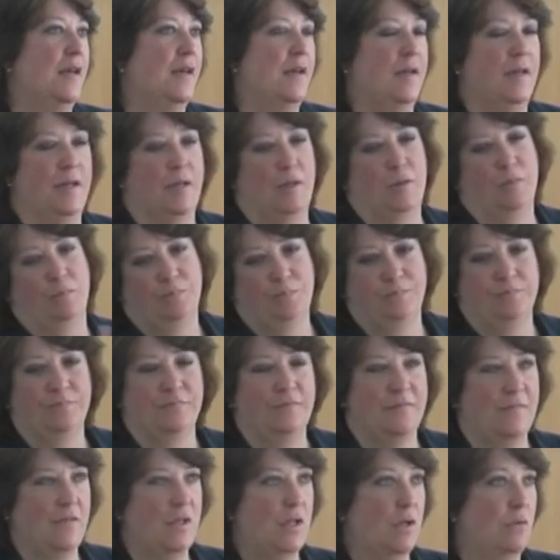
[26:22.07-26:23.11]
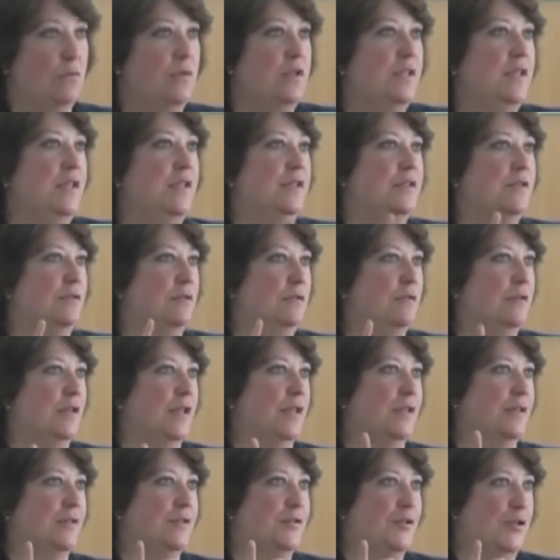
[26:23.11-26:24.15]
you would need to look
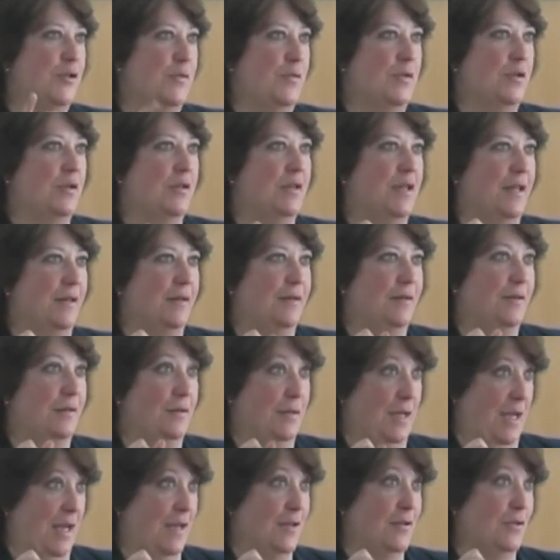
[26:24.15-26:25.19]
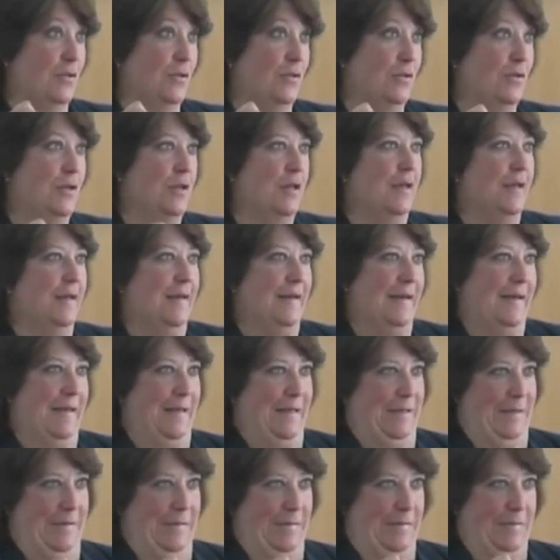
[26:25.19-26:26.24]
at German case law,
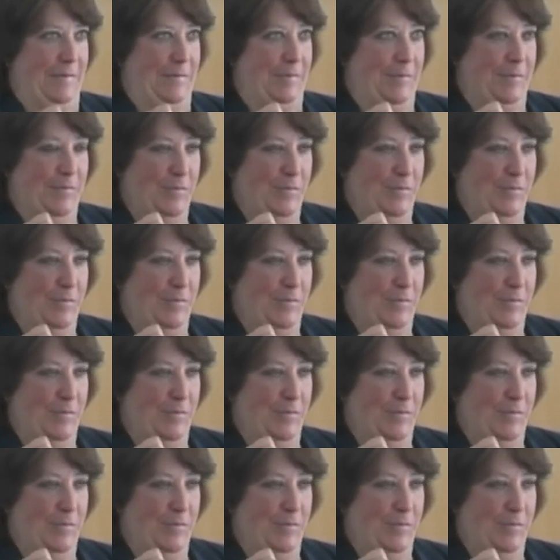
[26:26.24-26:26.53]
and